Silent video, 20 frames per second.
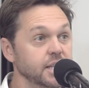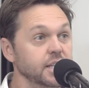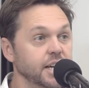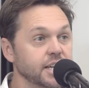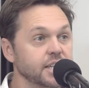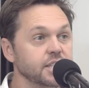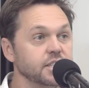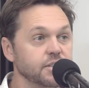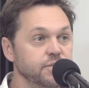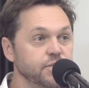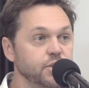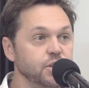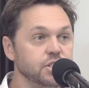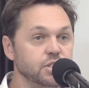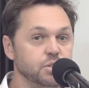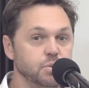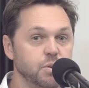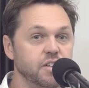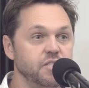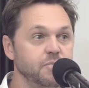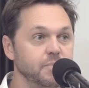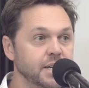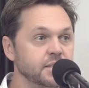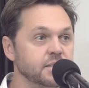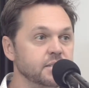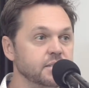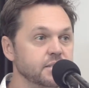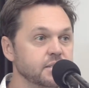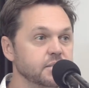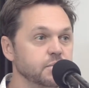Like in the first 12
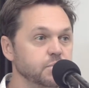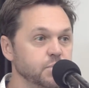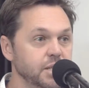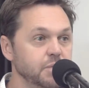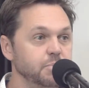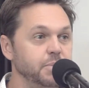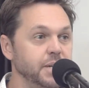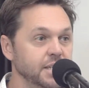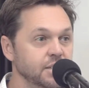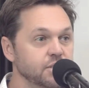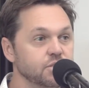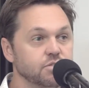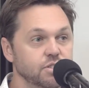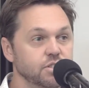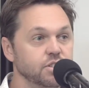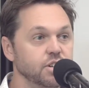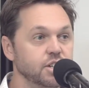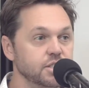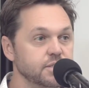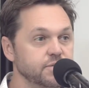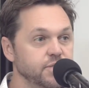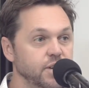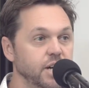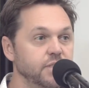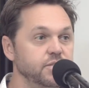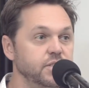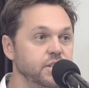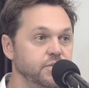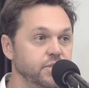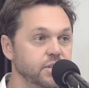months, we'd been through those
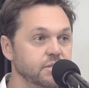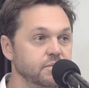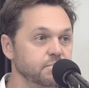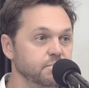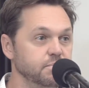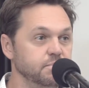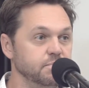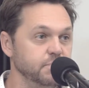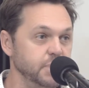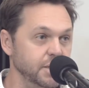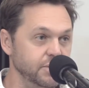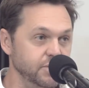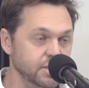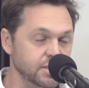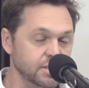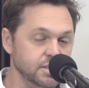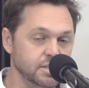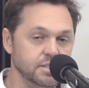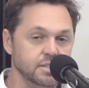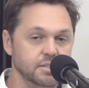5 different pivots.